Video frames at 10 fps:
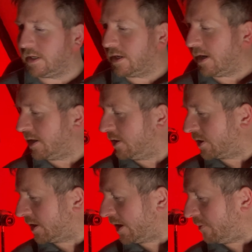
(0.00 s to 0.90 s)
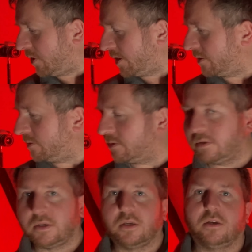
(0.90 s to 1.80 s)
and looking at my
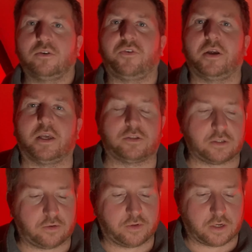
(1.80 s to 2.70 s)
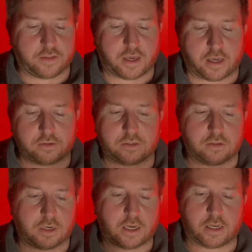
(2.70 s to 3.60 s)
finances and everything like that,
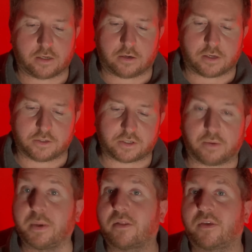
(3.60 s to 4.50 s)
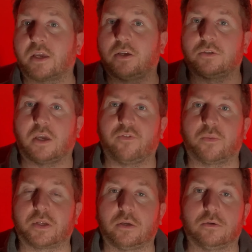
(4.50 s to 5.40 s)
and I'd like to say a big thank you to
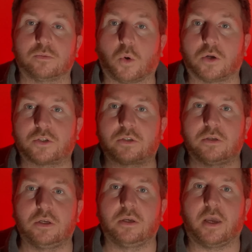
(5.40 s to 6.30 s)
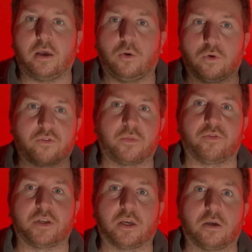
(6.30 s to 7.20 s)
everybody who has watched all of my
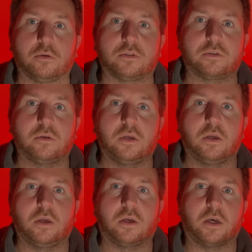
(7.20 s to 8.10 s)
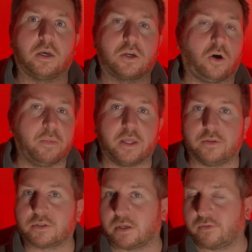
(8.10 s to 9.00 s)
videos,
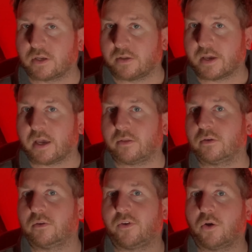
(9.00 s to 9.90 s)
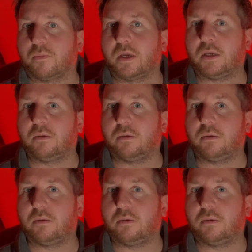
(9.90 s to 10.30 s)
comments and everything like that have helped me